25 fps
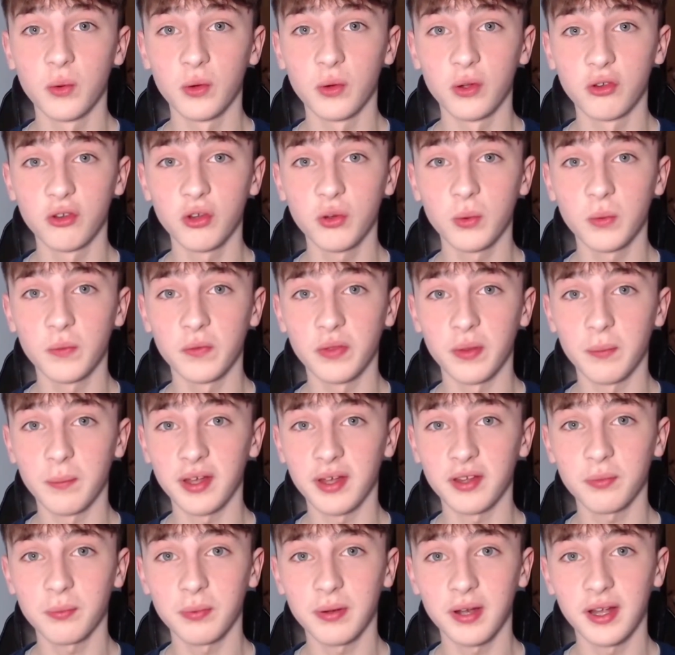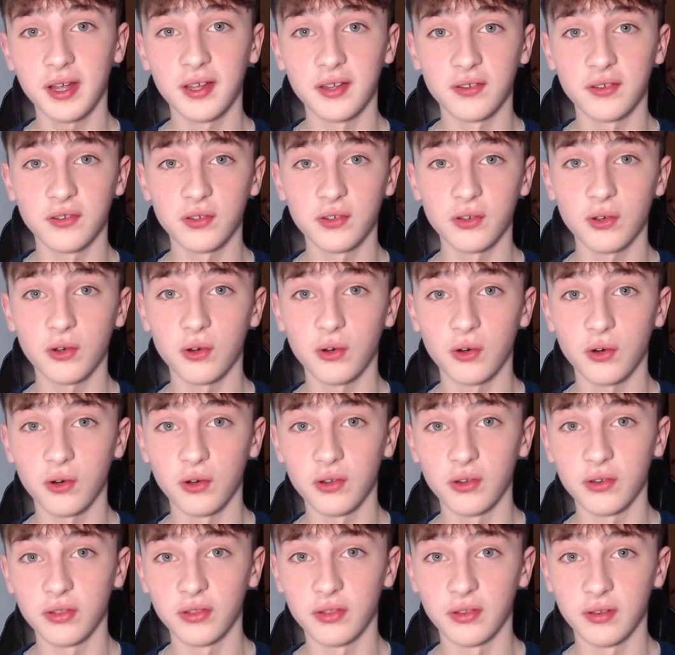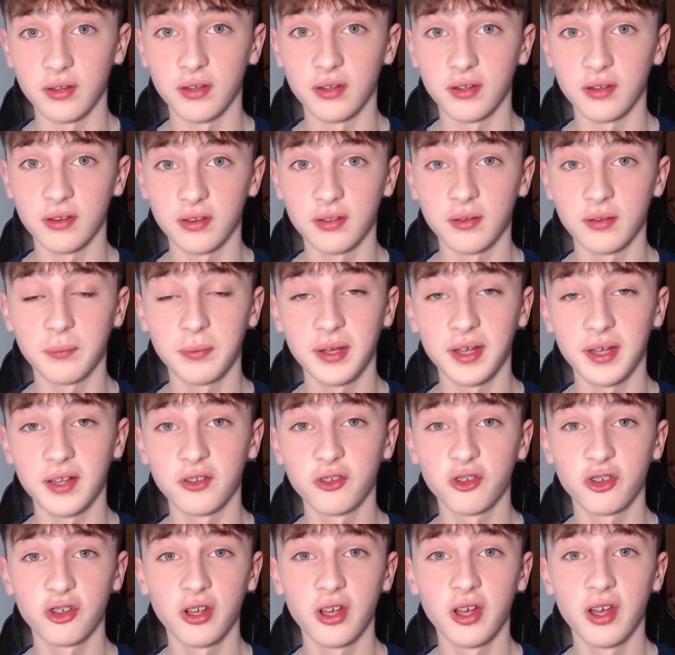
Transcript: two of the best players on the pitch.